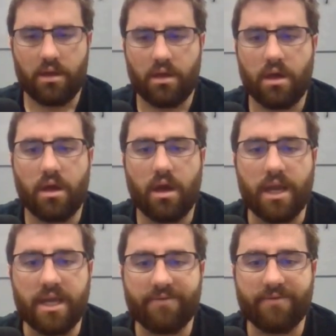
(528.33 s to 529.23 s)
I
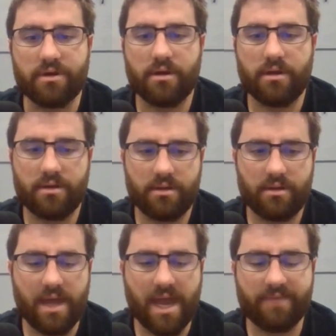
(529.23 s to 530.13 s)
never
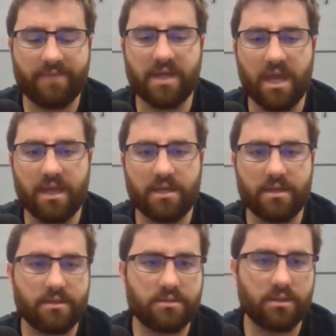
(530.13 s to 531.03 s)
advocate
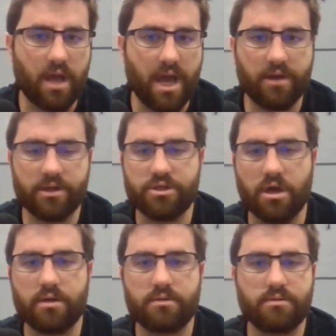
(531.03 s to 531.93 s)
to lie on a chart
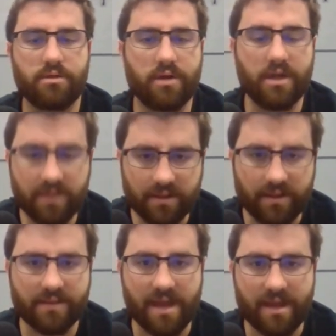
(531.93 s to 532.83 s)
or anything like
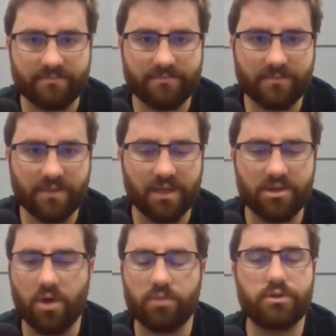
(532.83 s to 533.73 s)
that. Okay,
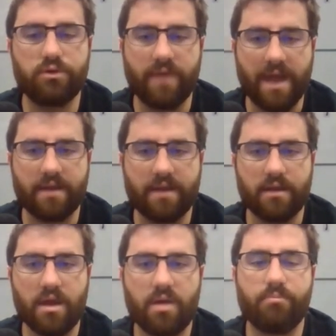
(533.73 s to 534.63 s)
don't do that.
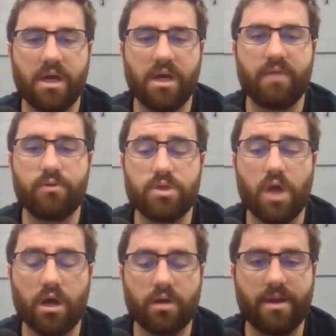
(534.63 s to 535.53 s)
But if you
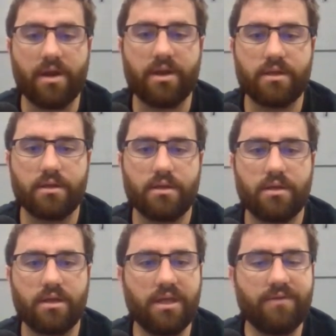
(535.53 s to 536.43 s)
talk about it,
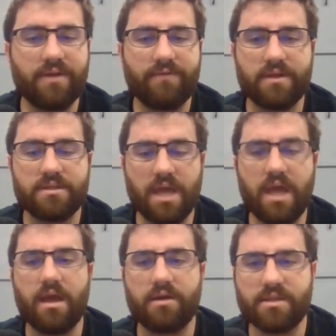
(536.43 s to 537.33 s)
even if it's, hey,
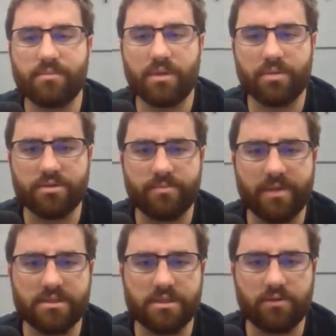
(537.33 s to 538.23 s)
how's that blood pressure
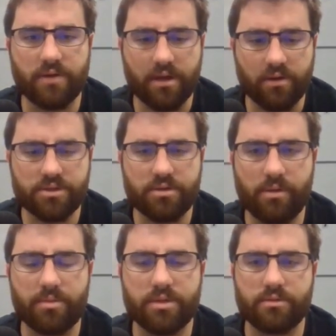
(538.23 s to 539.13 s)
medicine doing? I noticed your blood
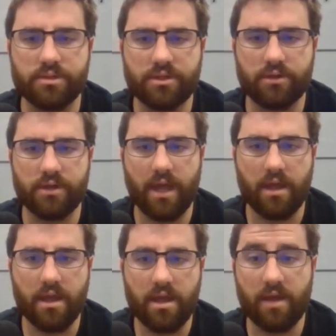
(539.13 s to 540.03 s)
pressure looks good today.
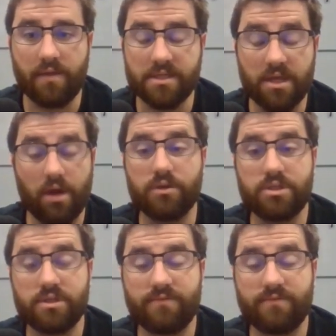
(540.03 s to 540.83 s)
And they say, oh, it's just fine.